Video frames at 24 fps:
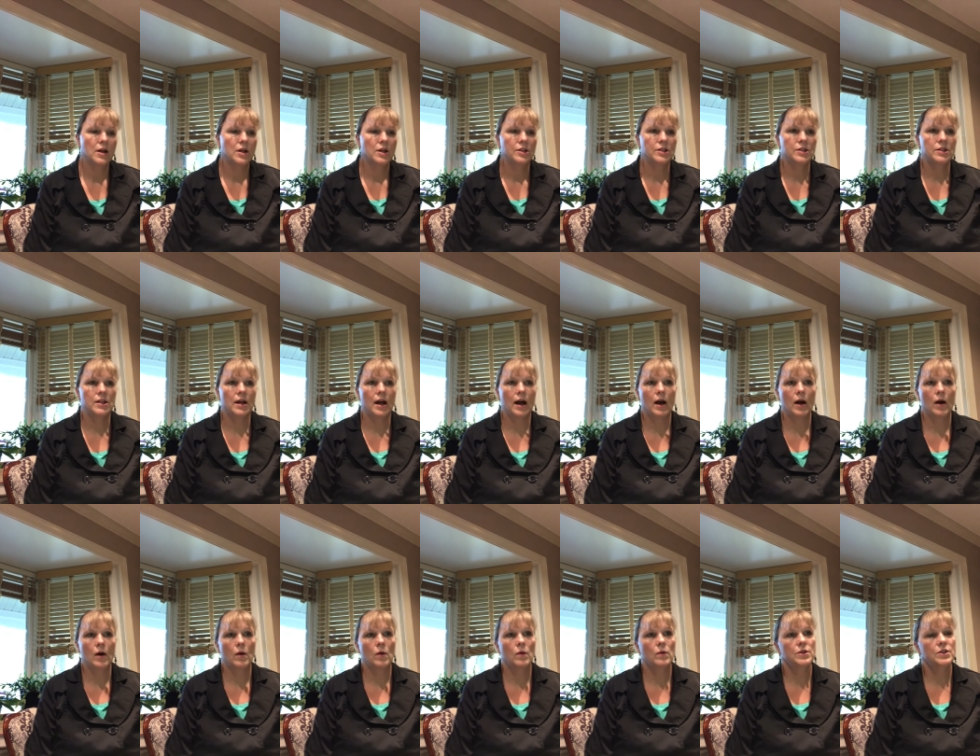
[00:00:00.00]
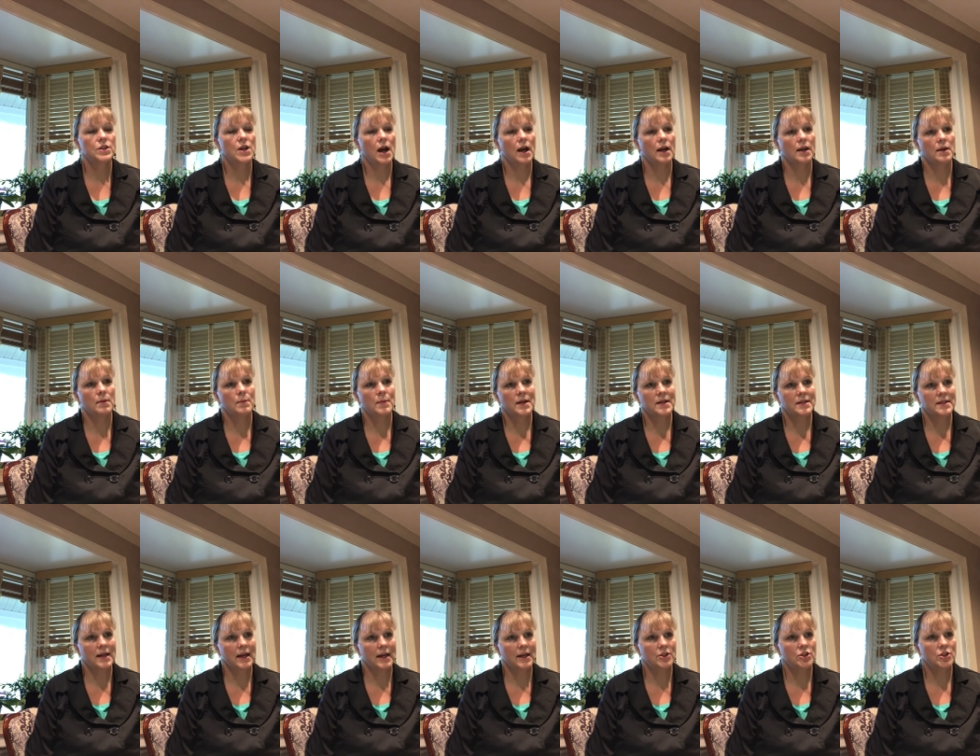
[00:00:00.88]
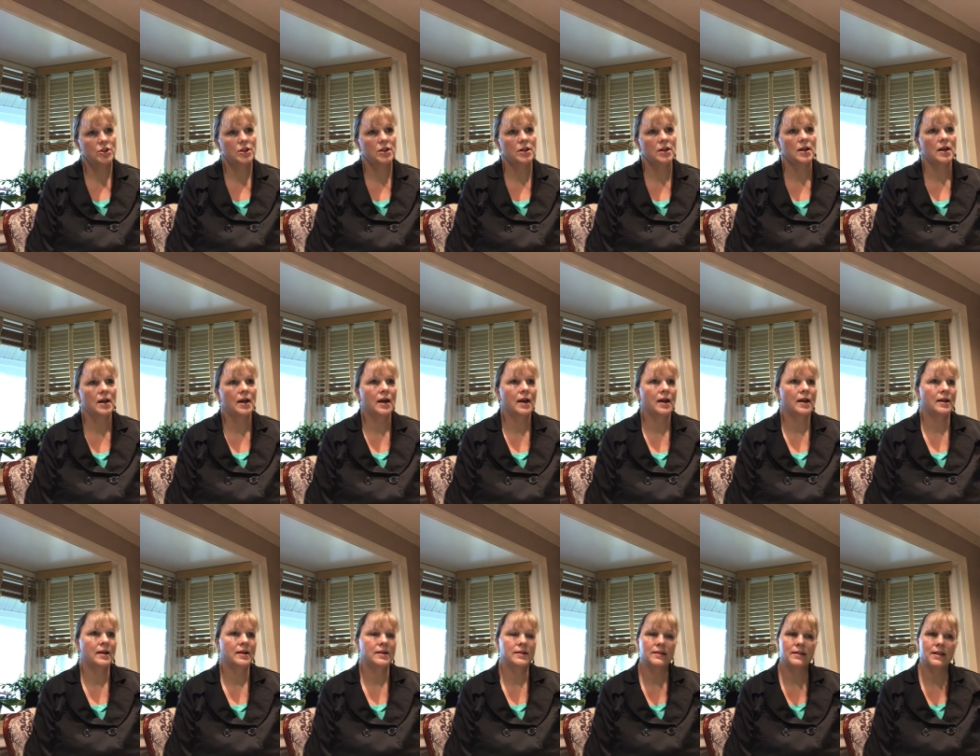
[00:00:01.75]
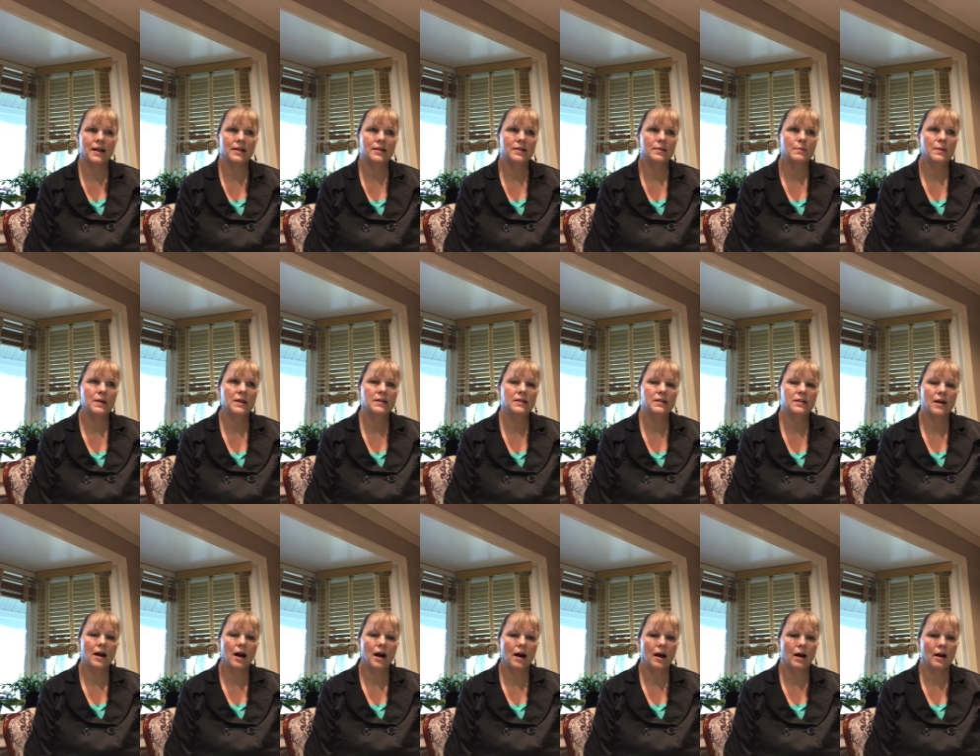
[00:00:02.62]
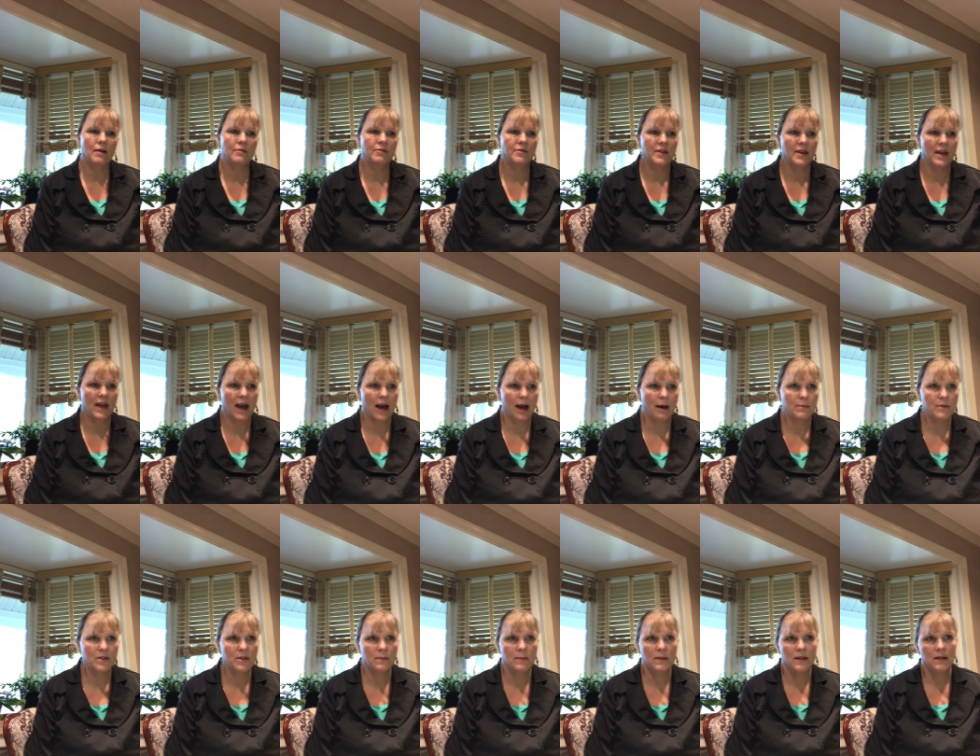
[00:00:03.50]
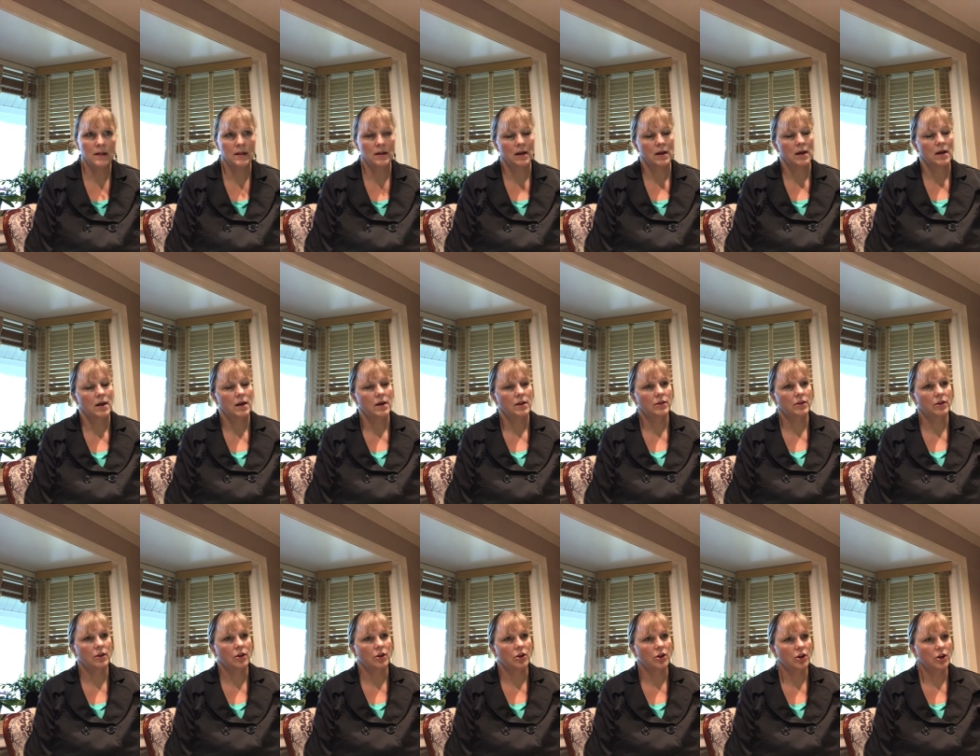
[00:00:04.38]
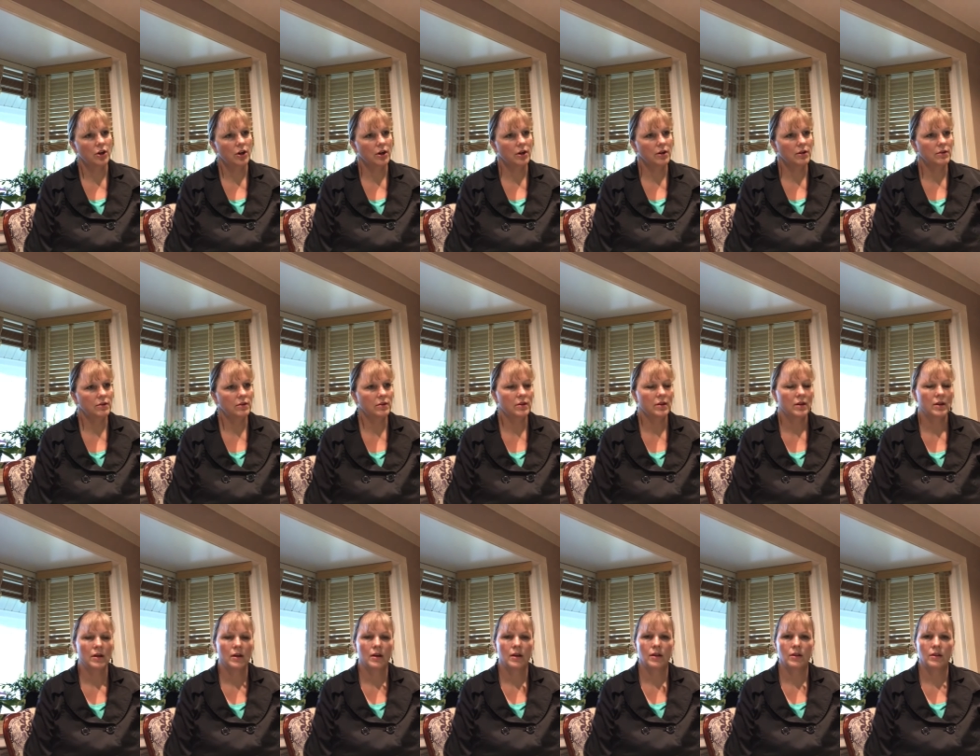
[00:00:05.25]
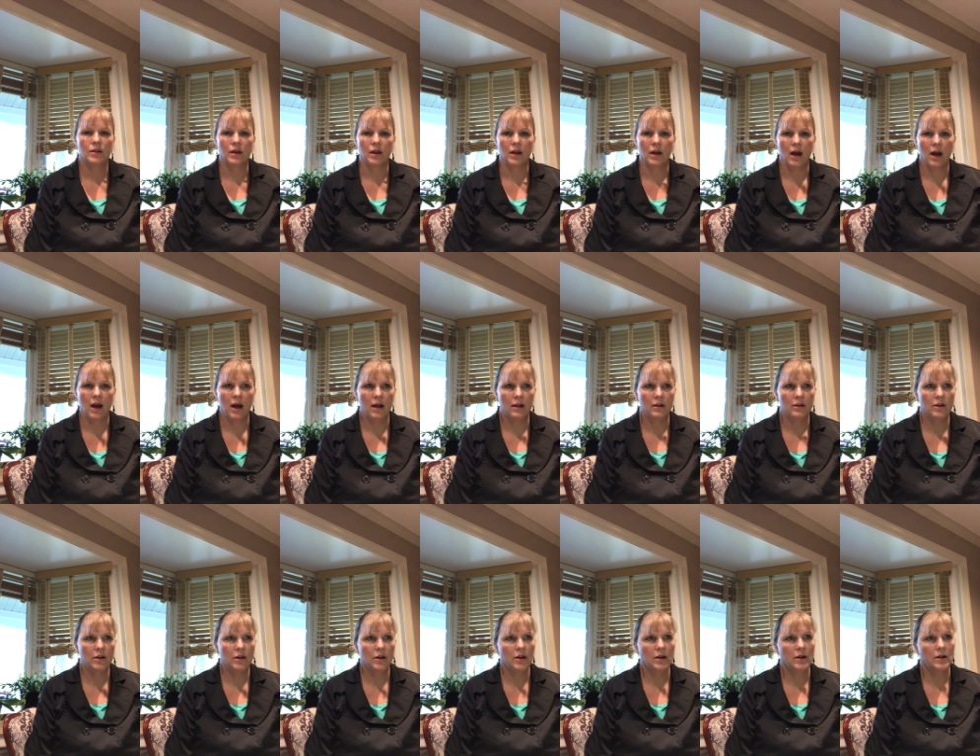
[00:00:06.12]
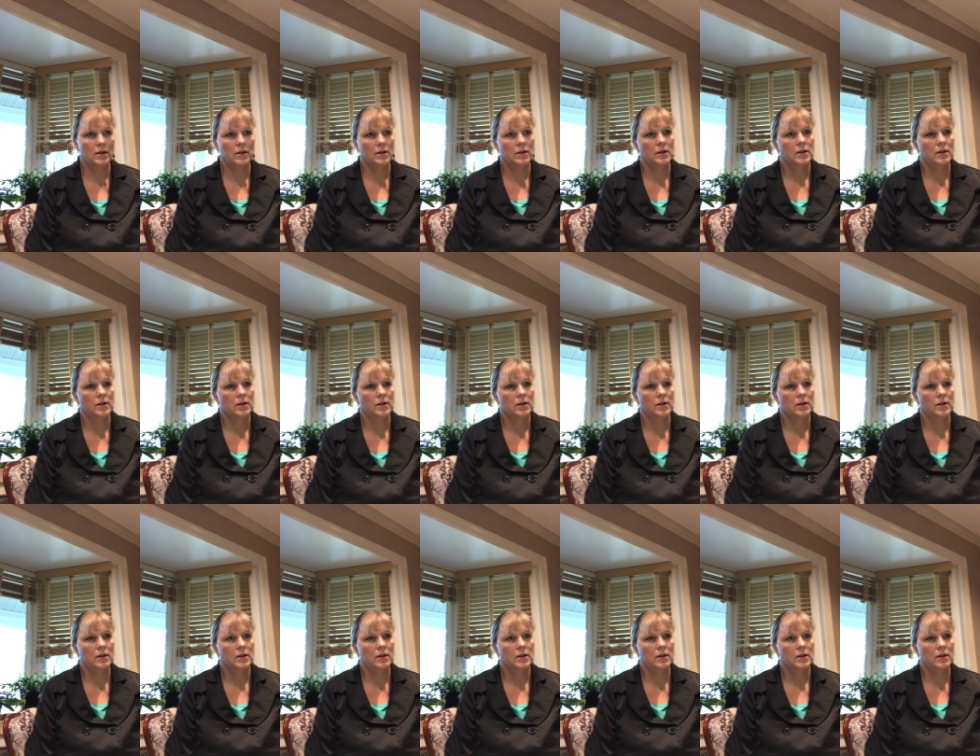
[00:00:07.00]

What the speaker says: So documentation and assessment of the abdomen, the girth, the color,